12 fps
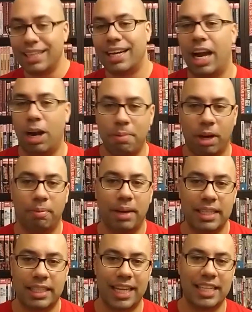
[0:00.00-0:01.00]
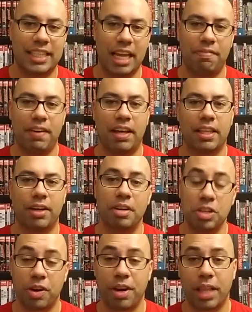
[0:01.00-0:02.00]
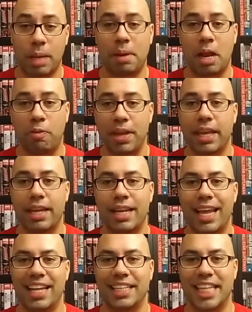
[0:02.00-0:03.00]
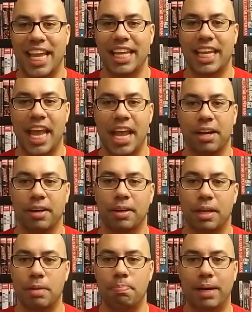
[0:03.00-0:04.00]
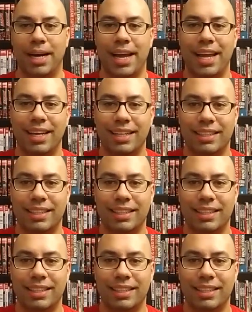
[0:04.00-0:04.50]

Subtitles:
I hope everybody stays safe out there. Enjoy your Labor Day weekend and take care. Goodbye.